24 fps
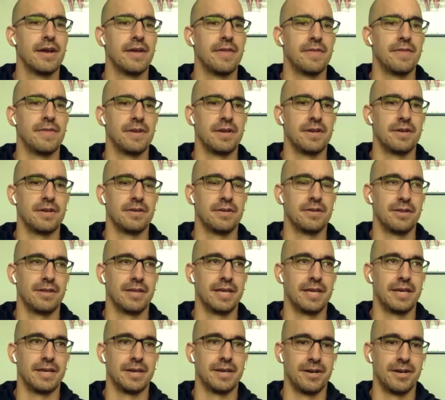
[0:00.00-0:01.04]
And then
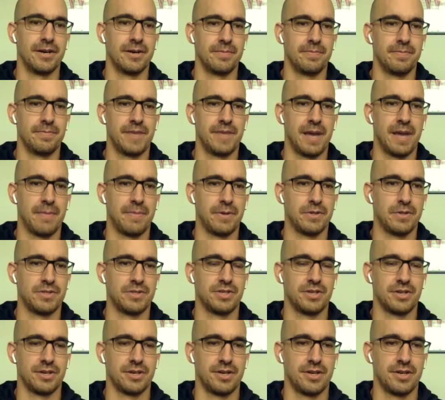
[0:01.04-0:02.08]
link up that
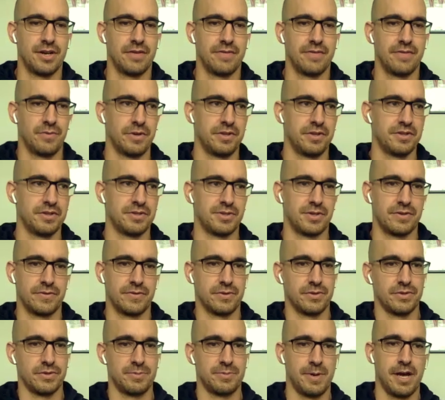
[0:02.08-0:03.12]
posterior cuff with the
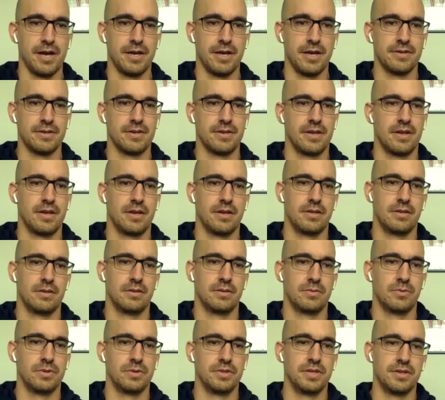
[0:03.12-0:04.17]
cervical spine, and
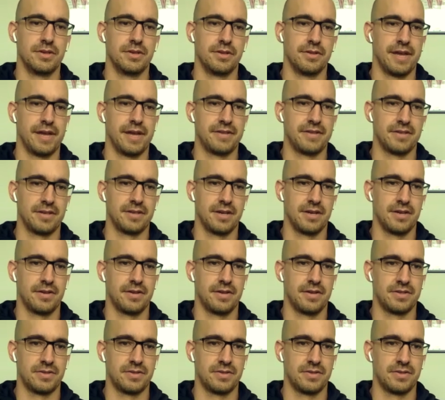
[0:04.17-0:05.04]
we'll needle that together.